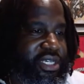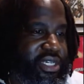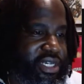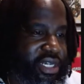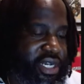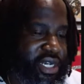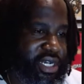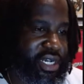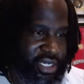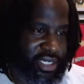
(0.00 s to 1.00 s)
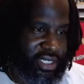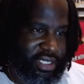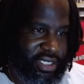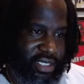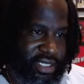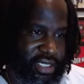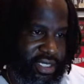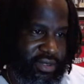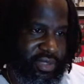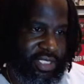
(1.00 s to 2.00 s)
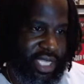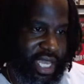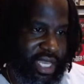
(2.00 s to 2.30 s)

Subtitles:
what is that?